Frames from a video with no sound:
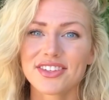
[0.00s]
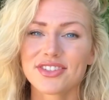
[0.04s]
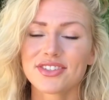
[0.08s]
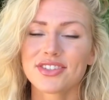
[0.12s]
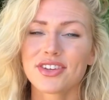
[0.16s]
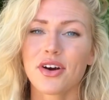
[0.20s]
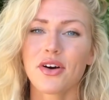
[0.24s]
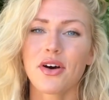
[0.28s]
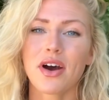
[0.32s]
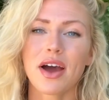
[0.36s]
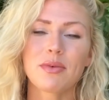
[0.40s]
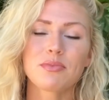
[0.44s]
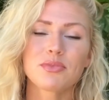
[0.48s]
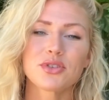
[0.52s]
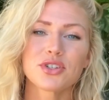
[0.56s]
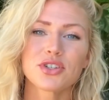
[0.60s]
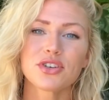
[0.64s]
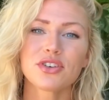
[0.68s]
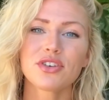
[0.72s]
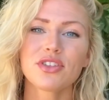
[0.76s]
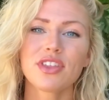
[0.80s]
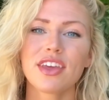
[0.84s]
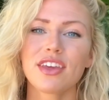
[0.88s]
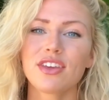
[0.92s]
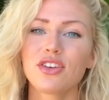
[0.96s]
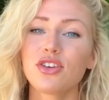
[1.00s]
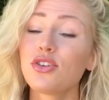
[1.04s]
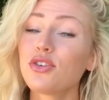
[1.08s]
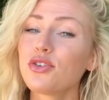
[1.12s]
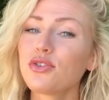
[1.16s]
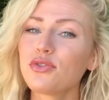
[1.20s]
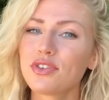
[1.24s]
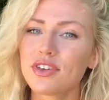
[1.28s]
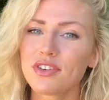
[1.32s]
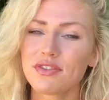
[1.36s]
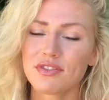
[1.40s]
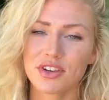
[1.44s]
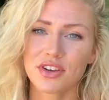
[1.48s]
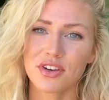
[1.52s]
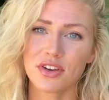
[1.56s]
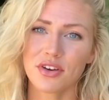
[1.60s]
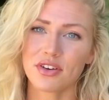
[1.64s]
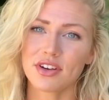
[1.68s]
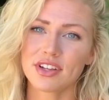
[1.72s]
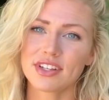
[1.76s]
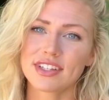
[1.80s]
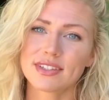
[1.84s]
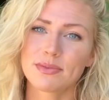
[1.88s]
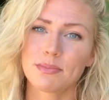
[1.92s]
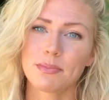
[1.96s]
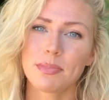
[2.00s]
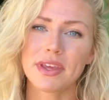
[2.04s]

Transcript: So I'm sure that you've even noticed